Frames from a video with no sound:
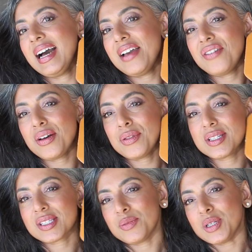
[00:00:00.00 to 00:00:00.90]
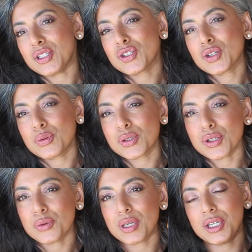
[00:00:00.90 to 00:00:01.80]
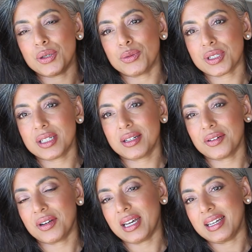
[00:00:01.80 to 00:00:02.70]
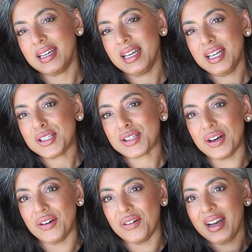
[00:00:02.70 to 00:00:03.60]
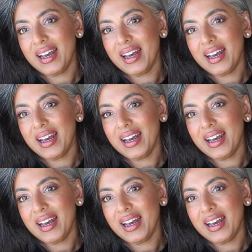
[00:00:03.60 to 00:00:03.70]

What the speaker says: I found this to be so, so cute, okay? So